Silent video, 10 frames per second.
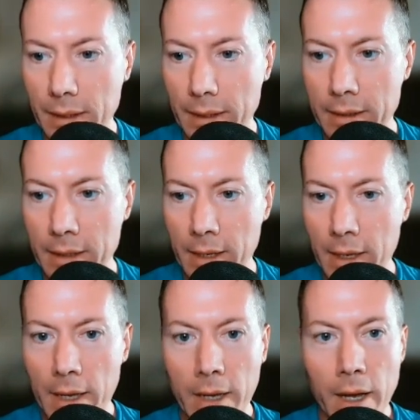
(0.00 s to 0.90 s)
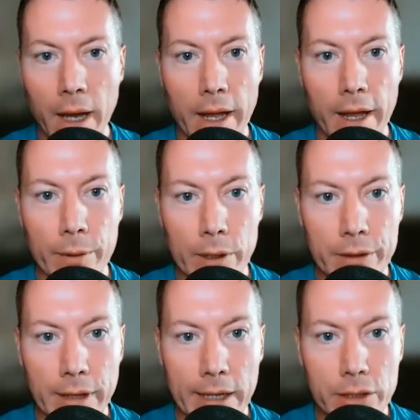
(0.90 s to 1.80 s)
Okay, if we look
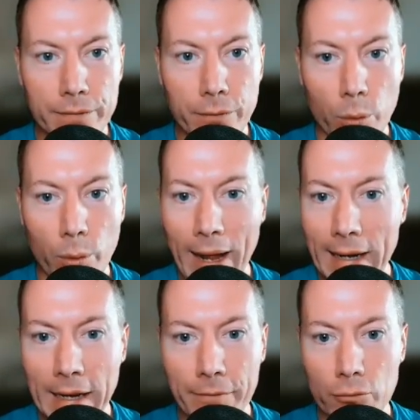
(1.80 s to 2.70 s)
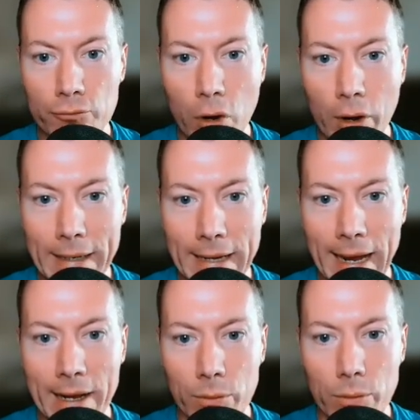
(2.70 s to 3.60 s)
at the H4, we're at a level right
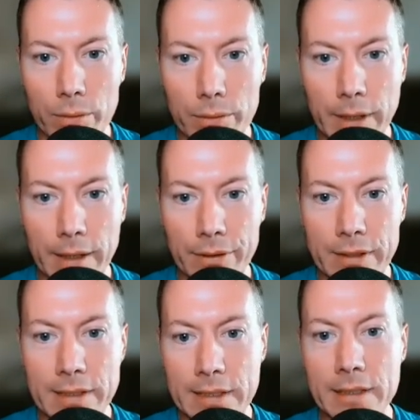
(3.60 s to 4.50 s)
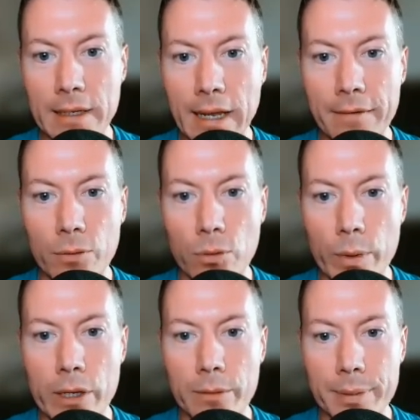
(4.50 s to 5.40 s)
now. Yeah, this is the level
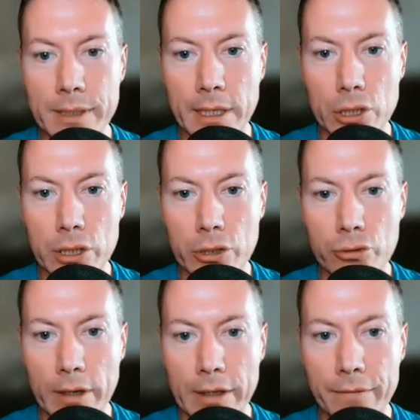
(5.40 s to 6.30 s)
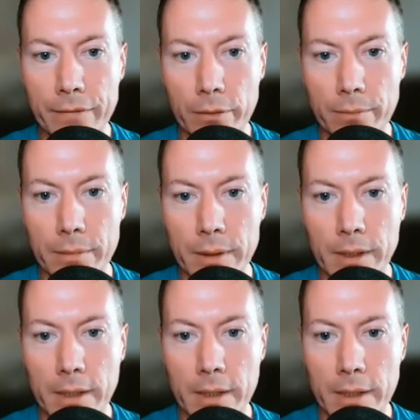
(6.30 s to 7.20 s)
we could potentially trade from.
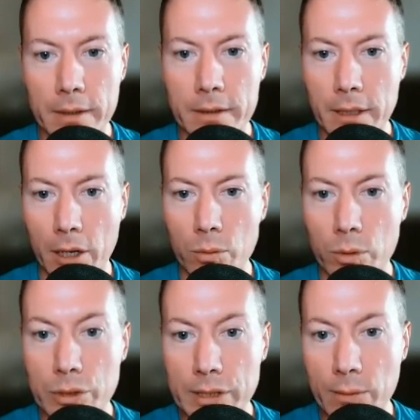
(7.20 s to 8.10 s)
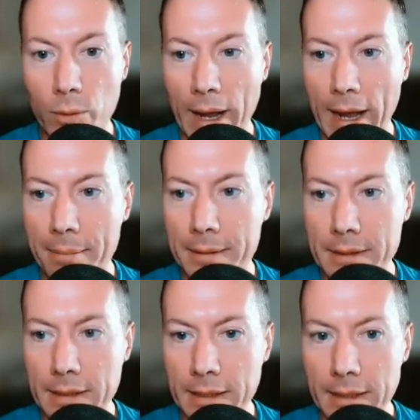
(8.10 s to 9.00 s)
So we'll see what happens
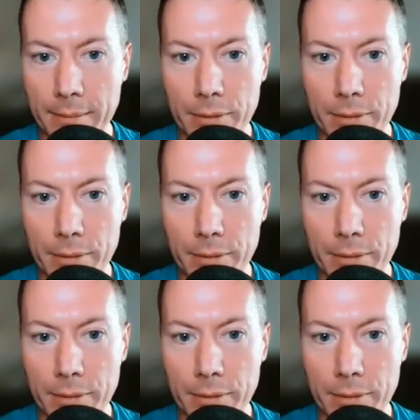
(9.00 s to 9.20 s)
in here.